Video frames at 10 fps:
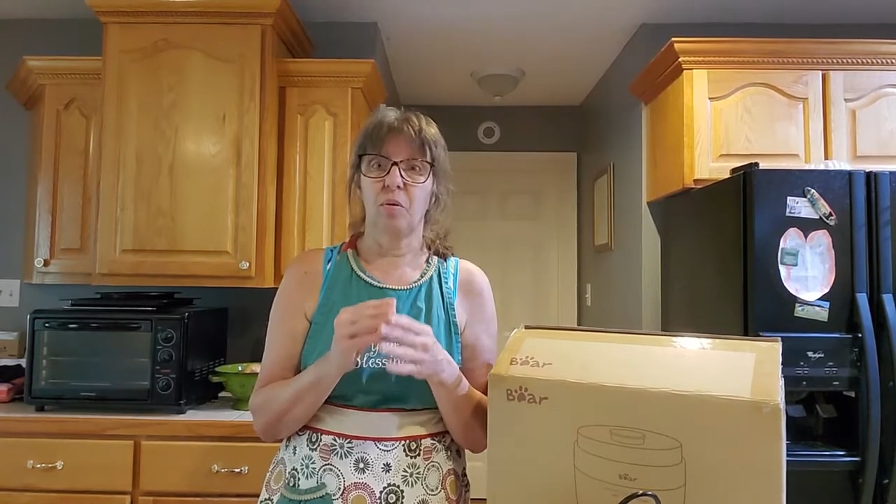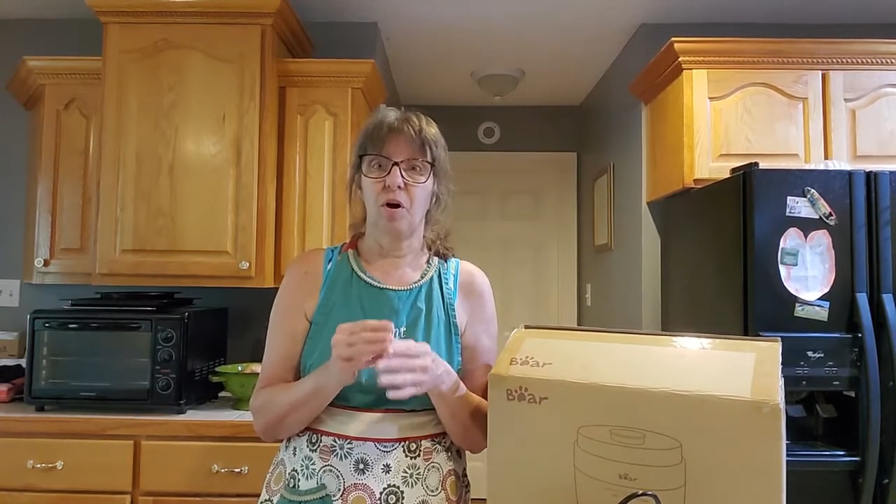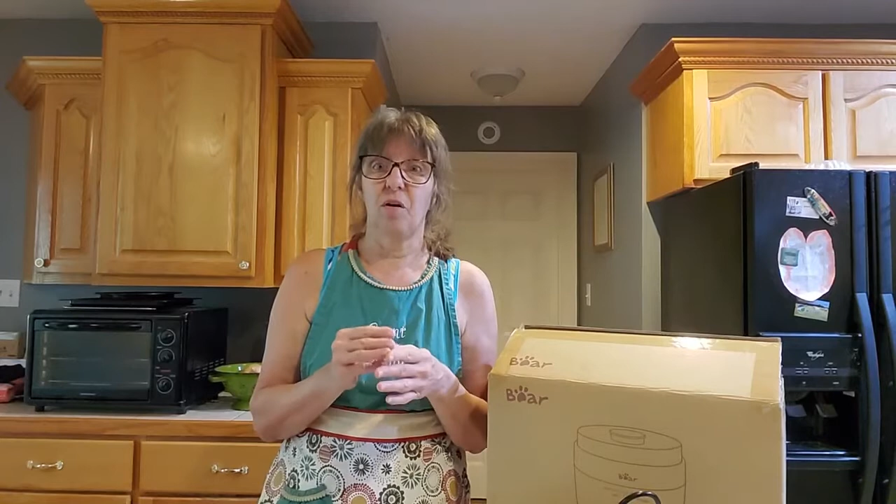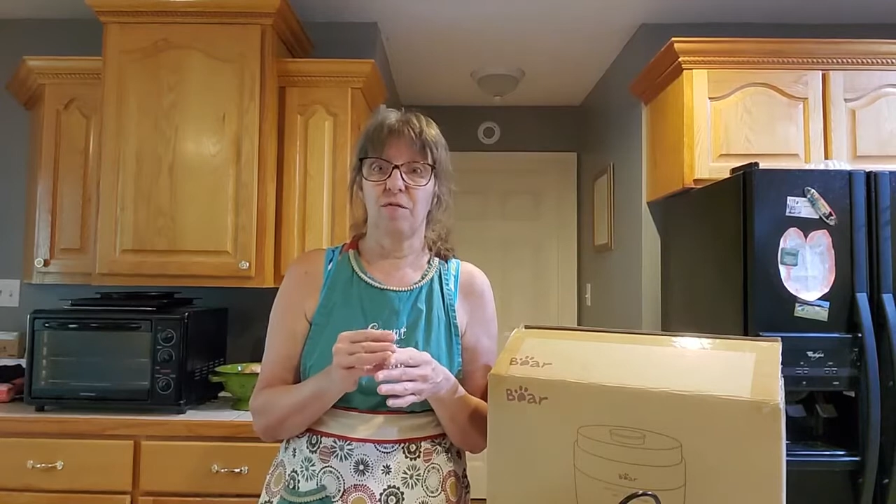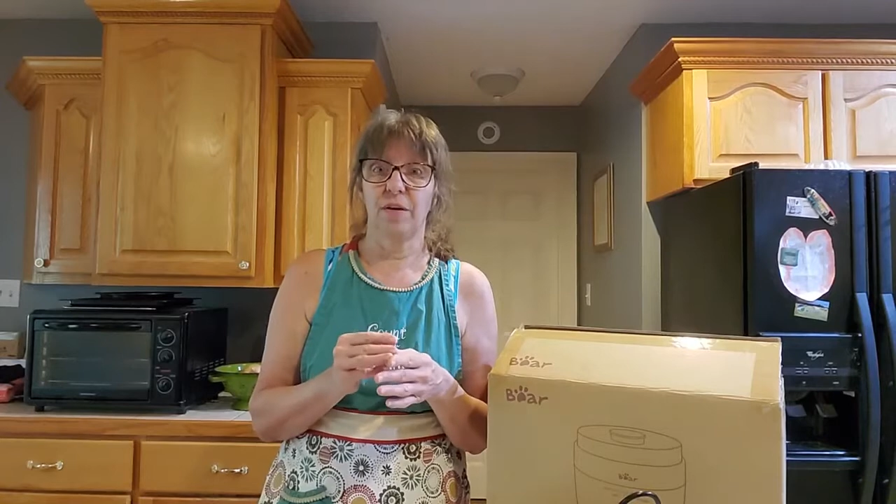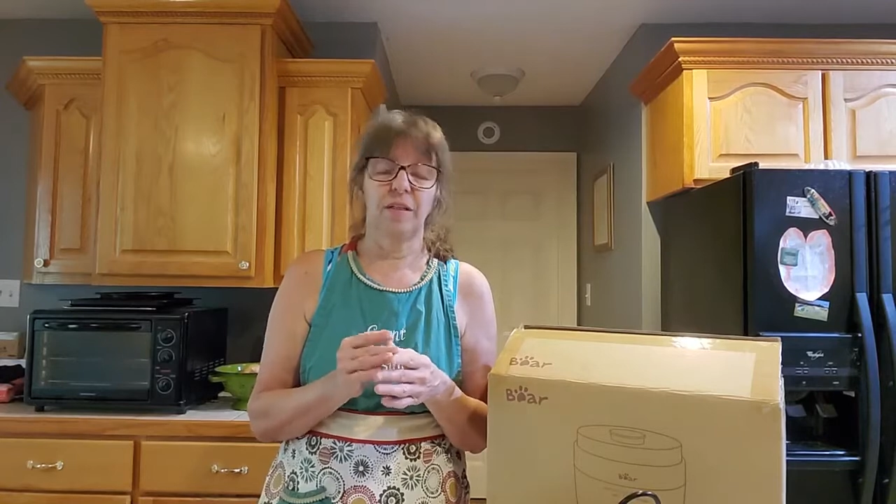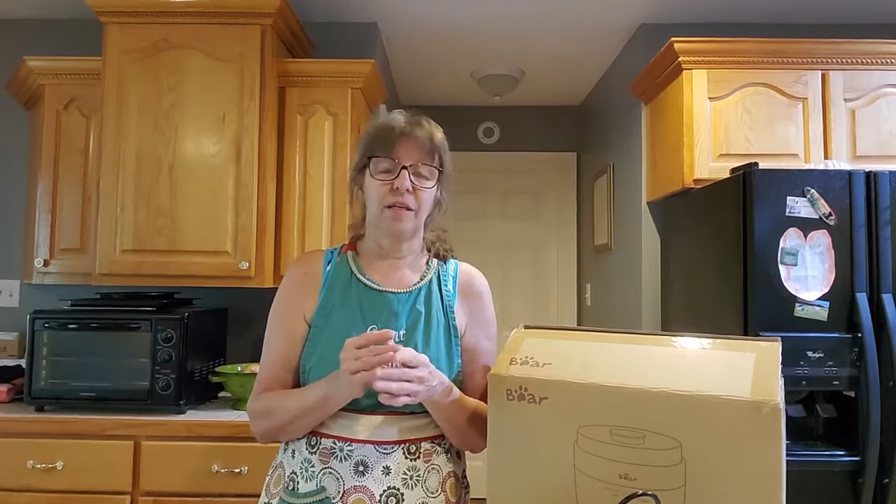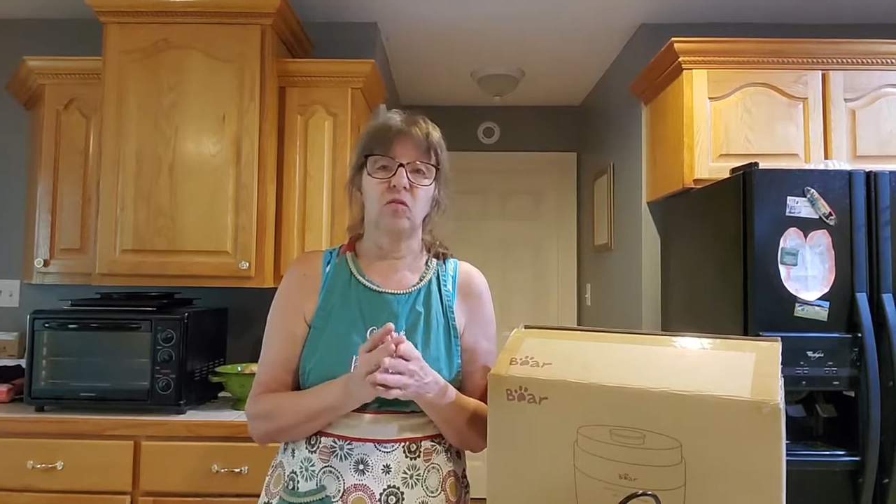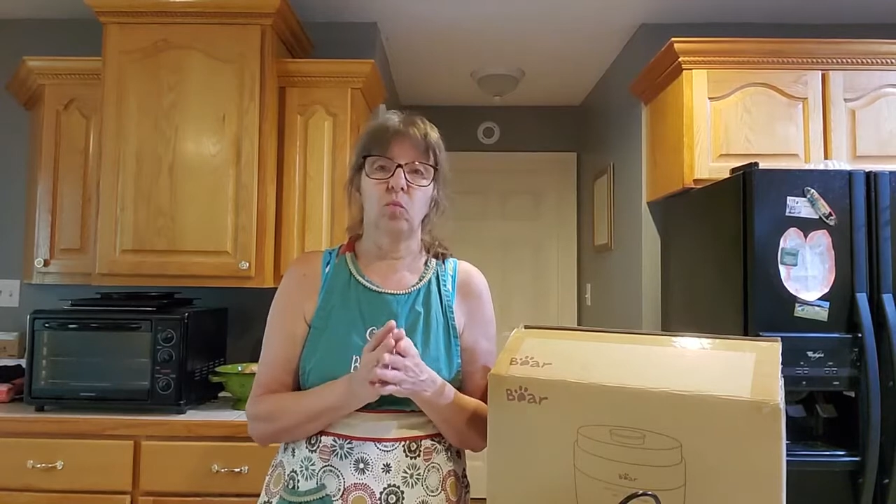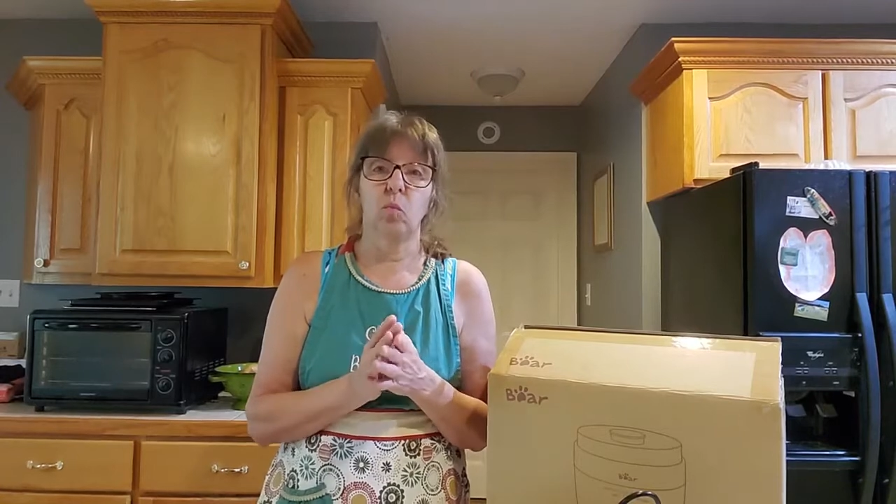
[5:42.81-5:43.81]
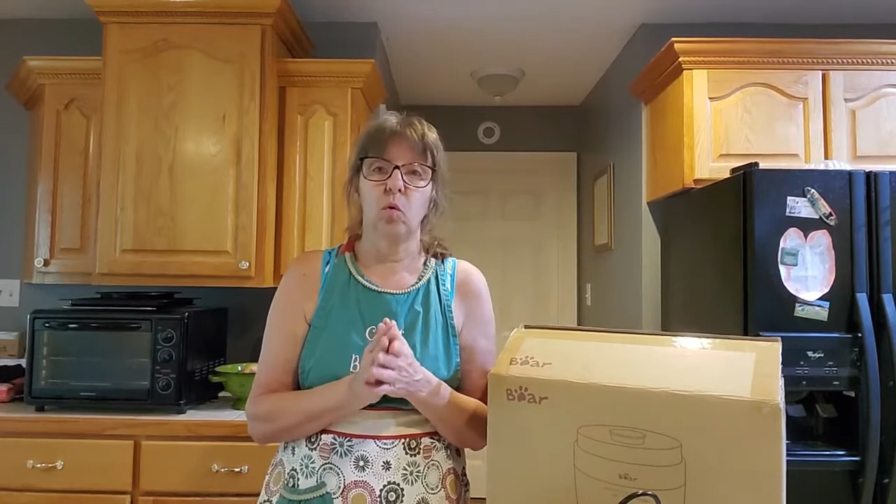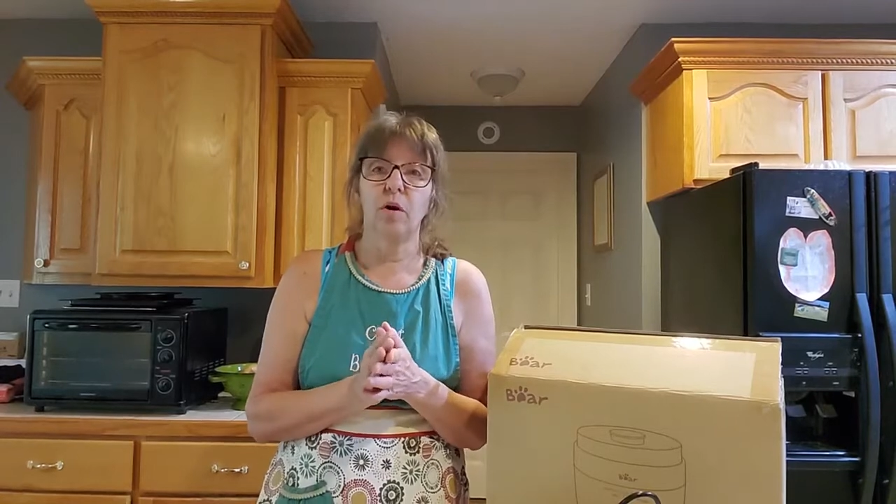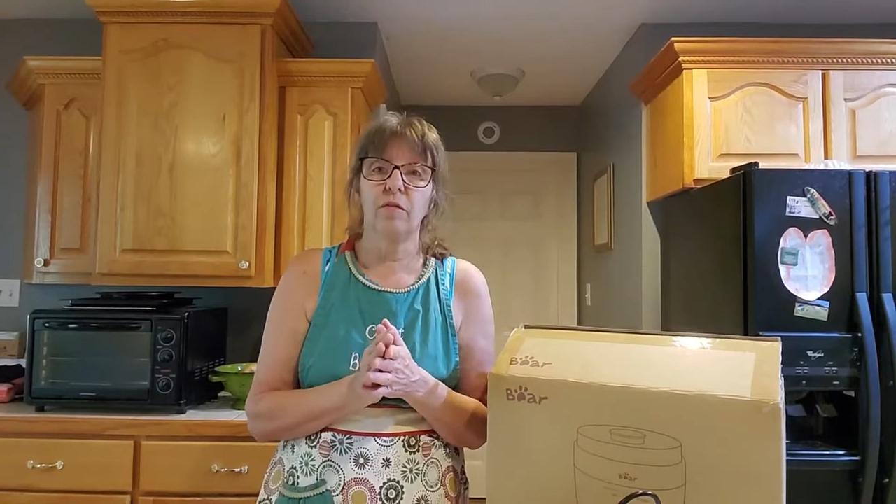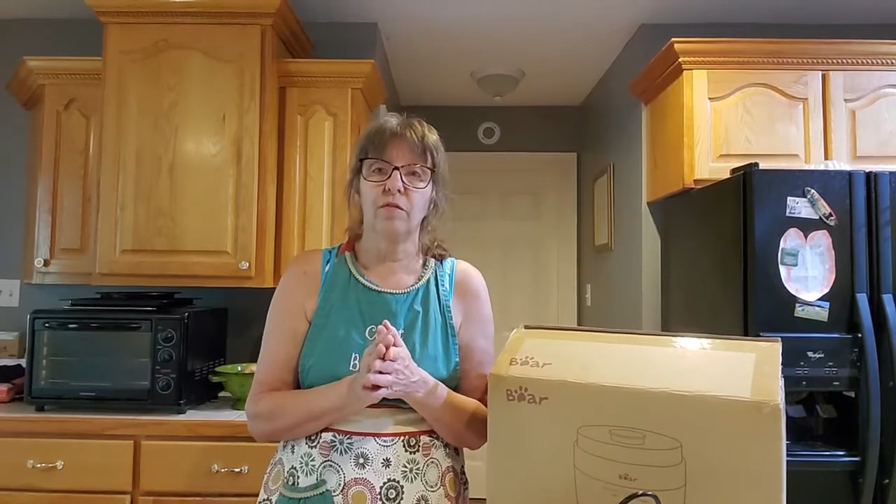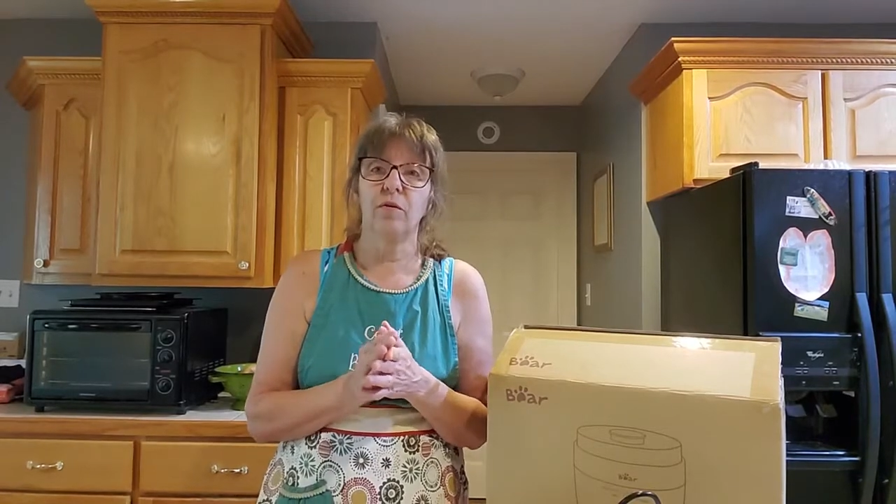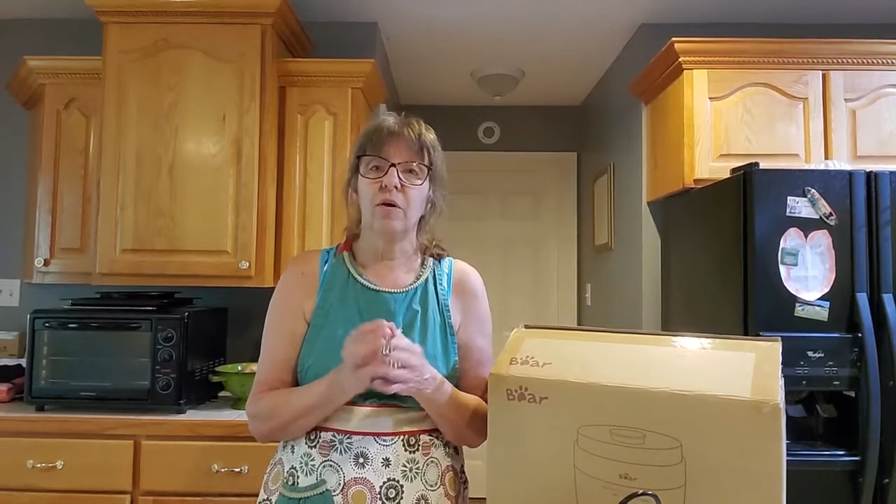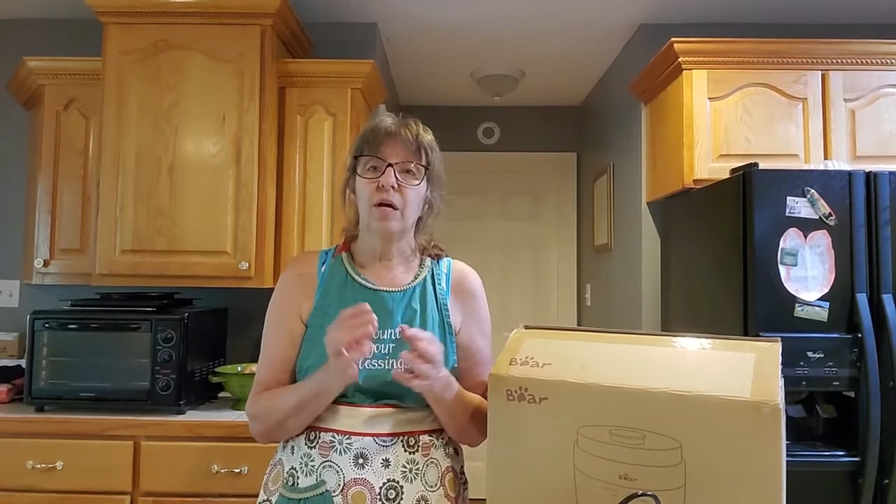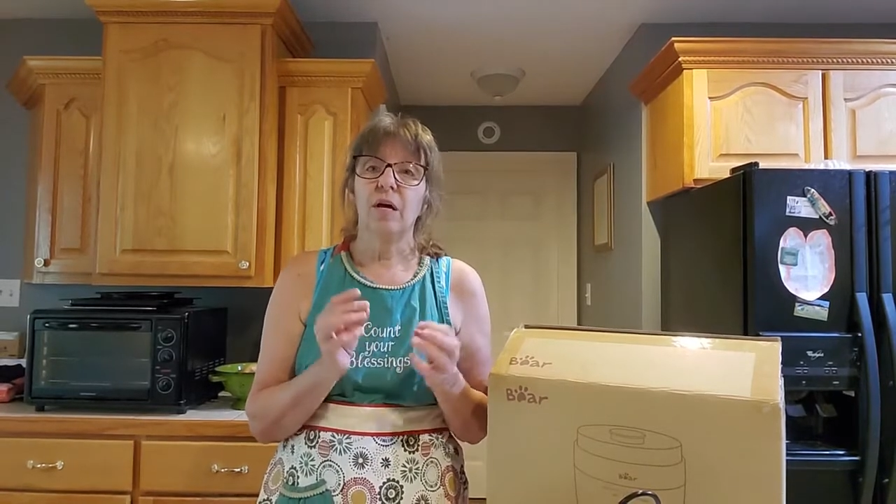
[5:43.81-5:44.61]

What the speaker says: perfect. It's wonderful.